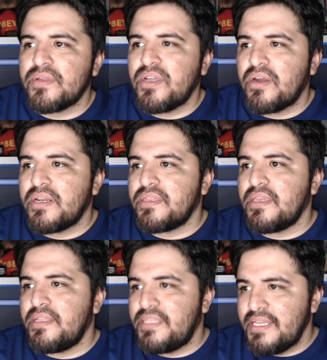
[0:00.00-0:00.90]

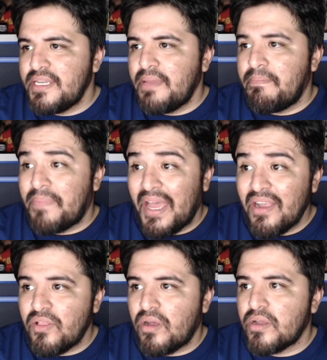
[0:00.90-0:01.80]
regarding a DNA
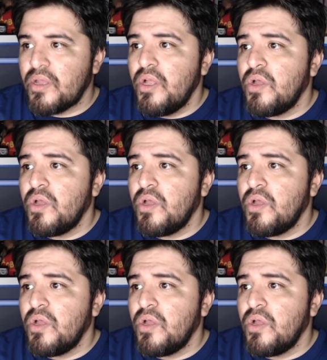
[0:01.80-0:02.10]
backlog,